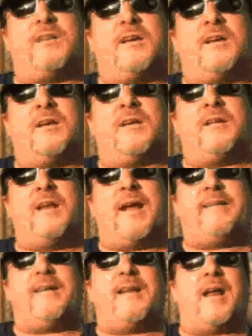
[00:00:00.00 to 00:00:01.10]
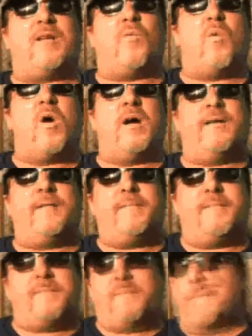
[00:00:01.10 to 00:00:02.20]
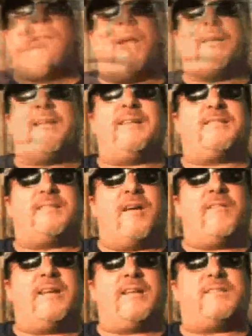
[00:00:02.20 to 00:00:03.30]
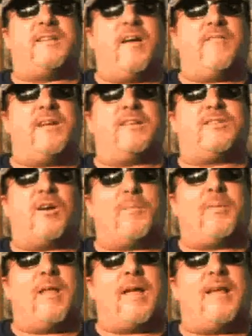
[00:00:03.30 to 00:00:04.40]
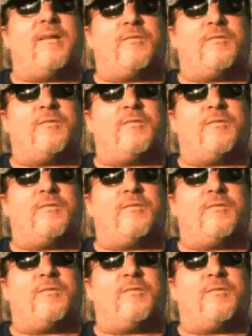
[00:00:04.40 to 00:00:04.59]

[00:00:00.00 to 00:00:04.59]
1991. Uh, 1977 I started playing.